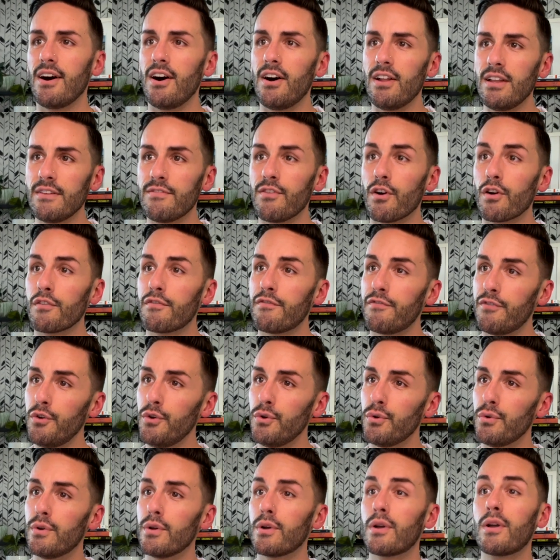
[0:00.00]
all of our
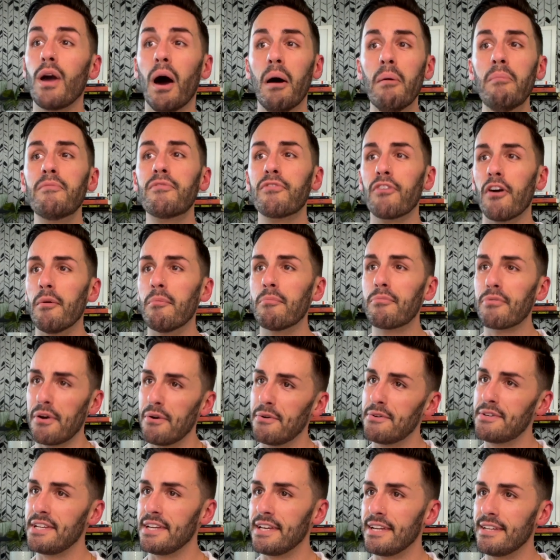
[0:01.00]
food come from
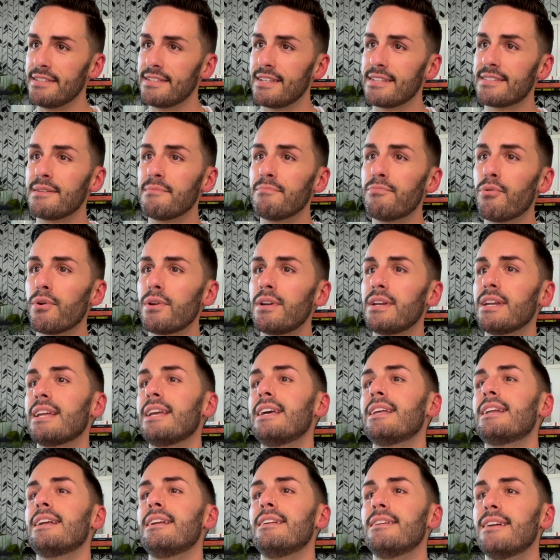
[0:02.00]
protein, it's important to
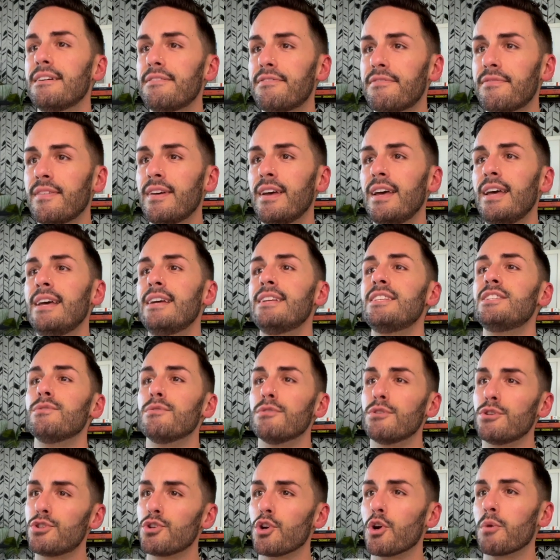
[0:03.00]
get enough
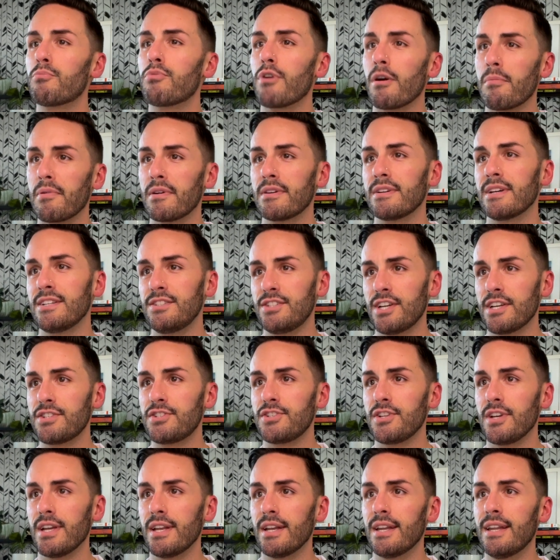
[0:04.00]
to ensure proper
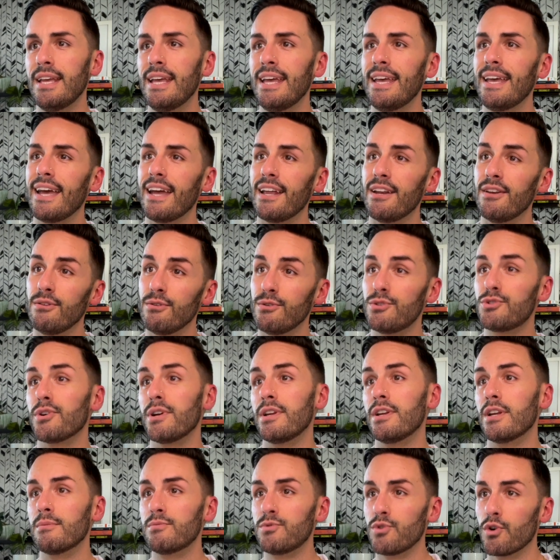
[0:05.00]
digestion and
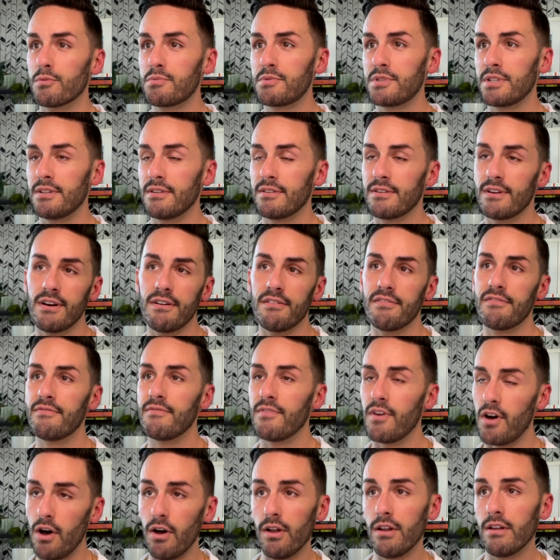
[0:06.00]
nutrient absorption of
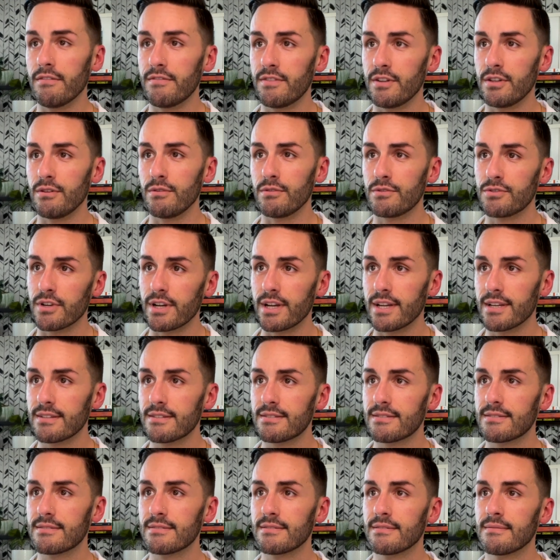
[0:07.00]
all of the
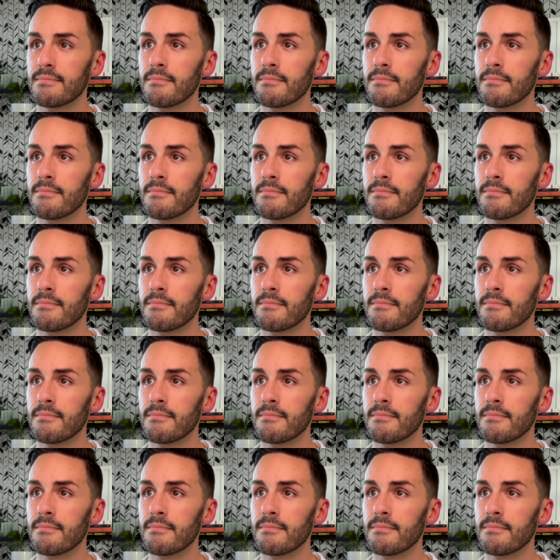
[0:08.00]
nutrients.